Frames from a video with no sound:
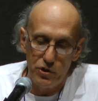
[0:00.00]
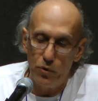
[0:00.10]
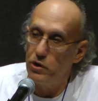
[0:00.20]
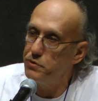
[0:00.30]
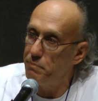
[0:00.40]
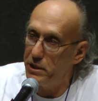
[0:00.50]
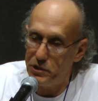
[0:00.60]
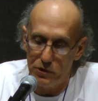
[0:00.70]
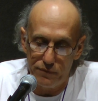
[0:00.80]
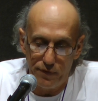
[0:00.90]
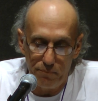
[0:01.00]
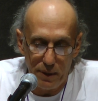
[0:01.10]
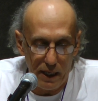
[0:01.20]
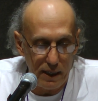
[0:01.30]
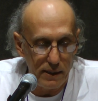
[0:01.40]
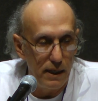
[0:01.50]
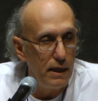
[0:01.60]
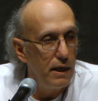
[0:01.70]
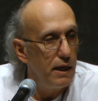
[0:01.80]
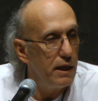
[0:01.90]
George Mitchell from Maine,
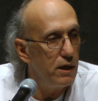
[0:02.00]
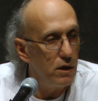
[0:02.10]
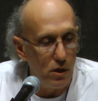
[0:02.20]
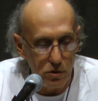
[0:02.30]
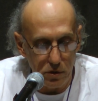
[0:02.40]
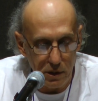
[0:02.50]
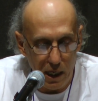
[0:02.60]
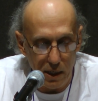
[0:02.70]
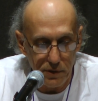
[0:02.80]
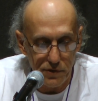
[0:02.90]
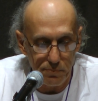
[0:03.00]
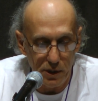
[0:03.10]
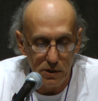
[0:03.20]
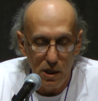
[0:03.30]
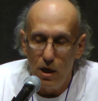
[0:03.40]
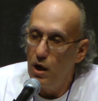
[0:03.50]
and our local congressman.